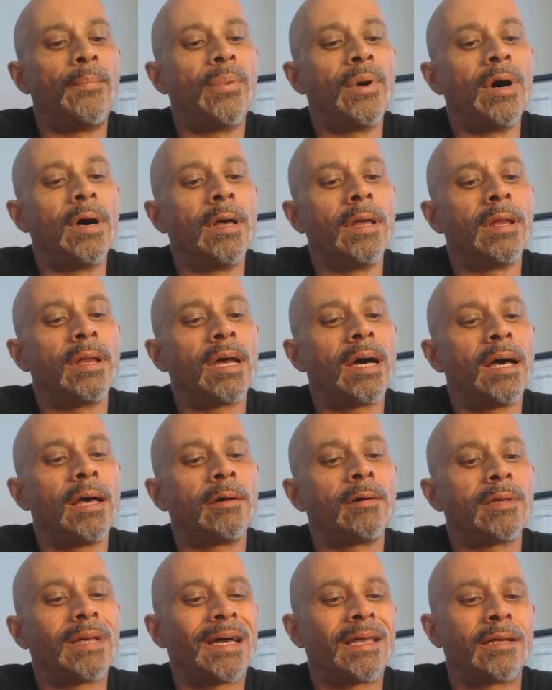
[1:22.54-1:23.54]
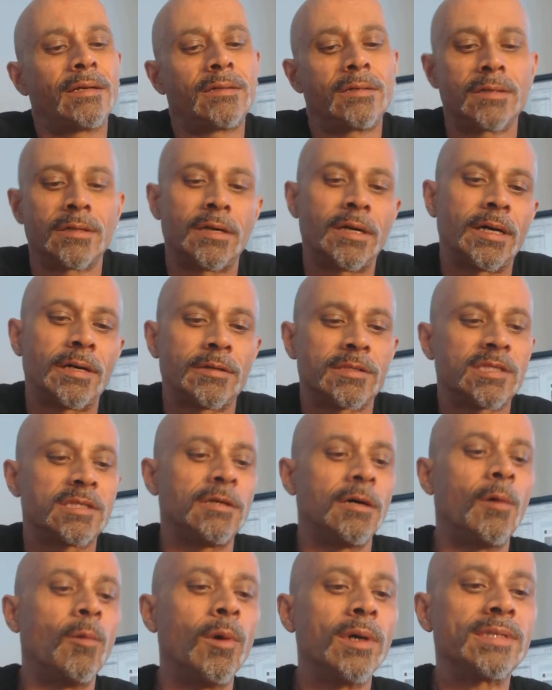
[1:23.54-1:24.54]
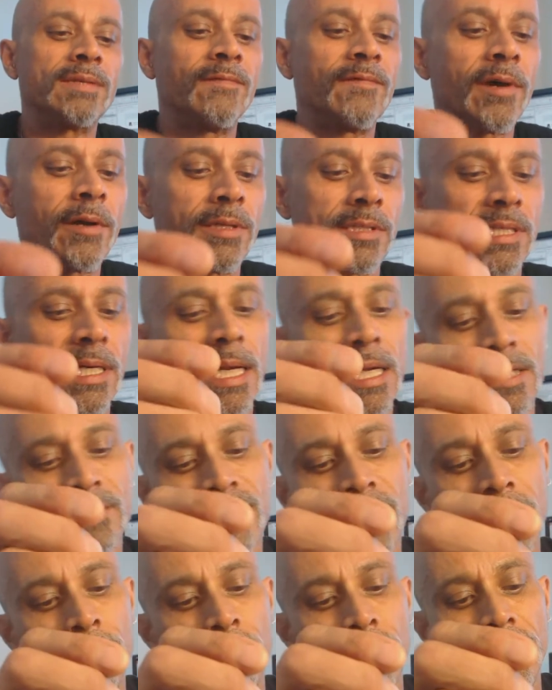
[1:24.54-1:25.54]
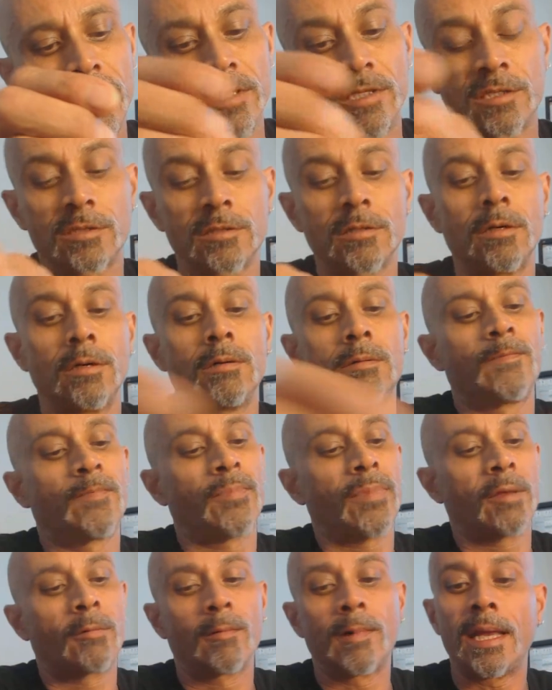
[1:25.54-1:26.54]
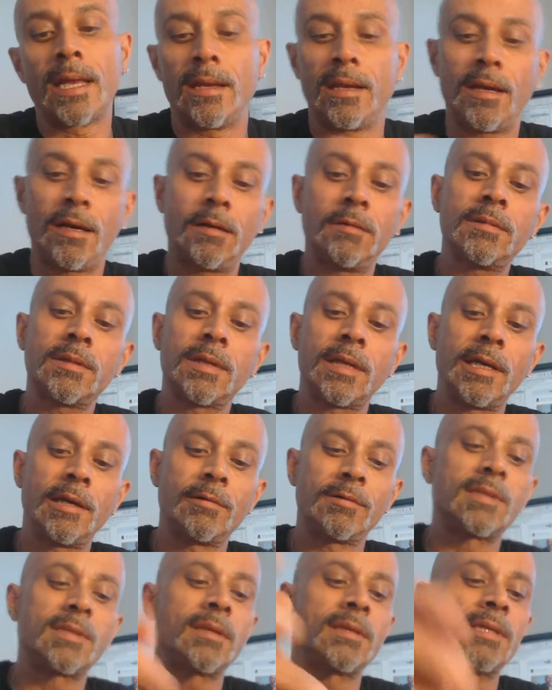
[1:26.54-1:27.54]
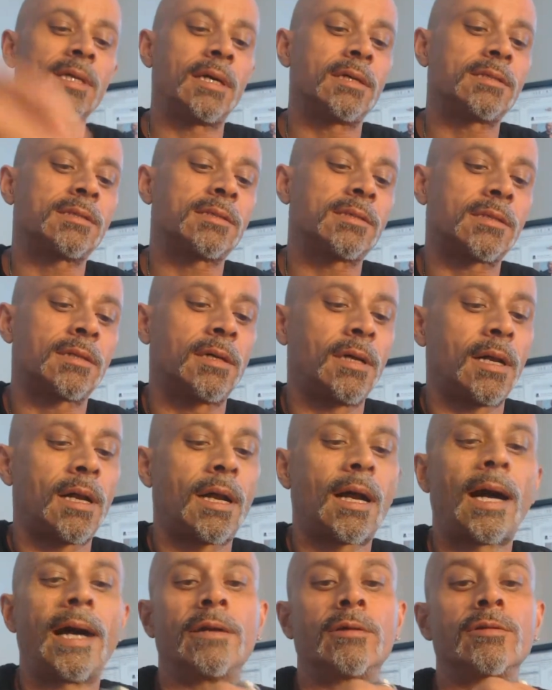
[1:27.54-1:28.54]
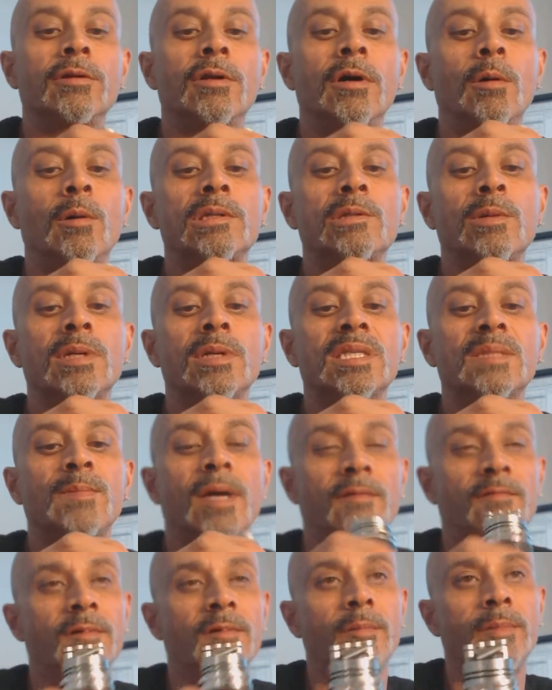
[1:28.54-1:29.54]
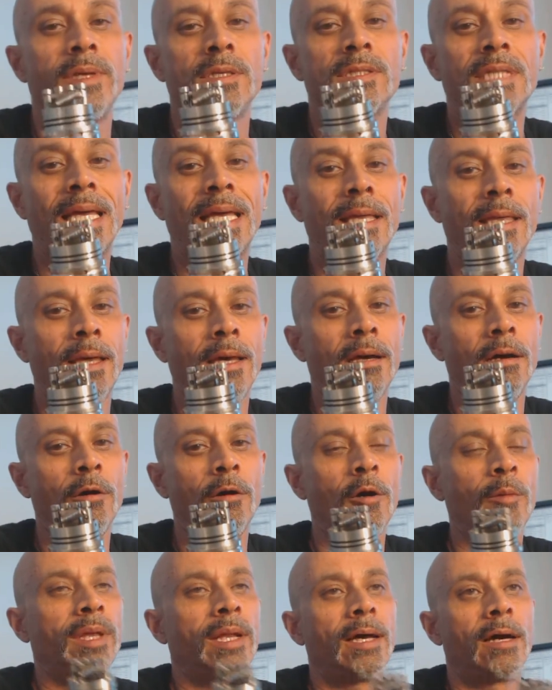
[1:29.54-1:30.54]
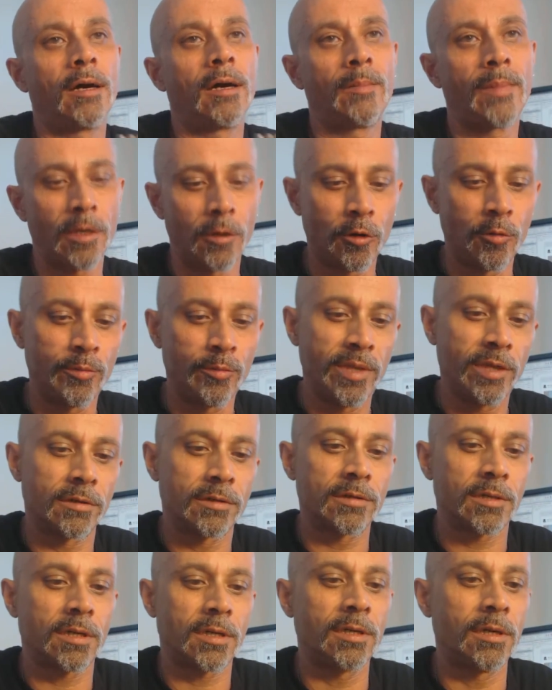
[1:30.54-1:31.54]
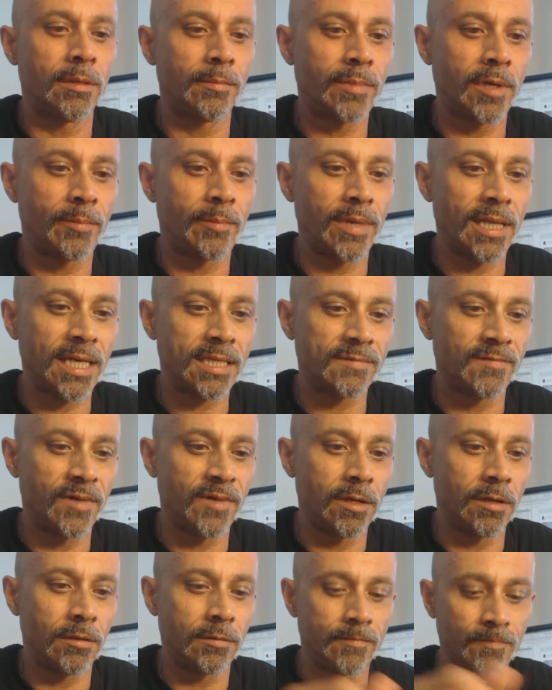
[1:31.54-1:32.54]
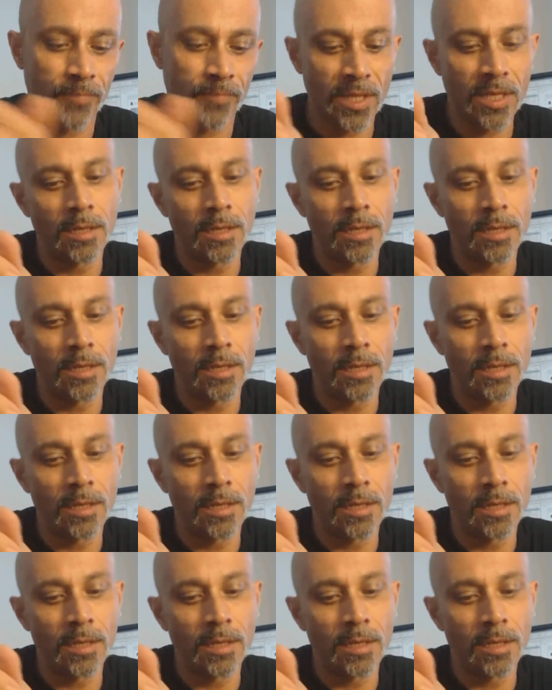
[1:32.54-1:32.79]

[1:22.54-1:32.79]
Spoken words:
But I don't know. I still wasn't very satisfied with it. So, right now, here's the test. I don't know what to expect from this. I can't ohm it out. My ohm meter took a dump on my last video.